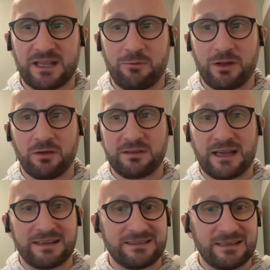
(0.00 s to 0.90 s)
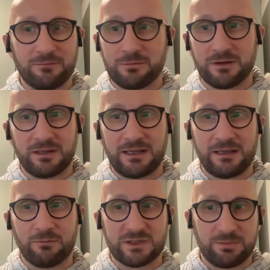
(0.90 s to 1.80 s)
that we looked at didn't
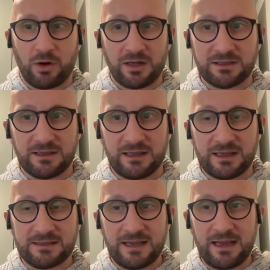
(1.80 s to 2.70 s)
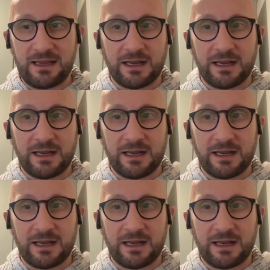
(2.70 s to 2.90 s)
really respond to the intake,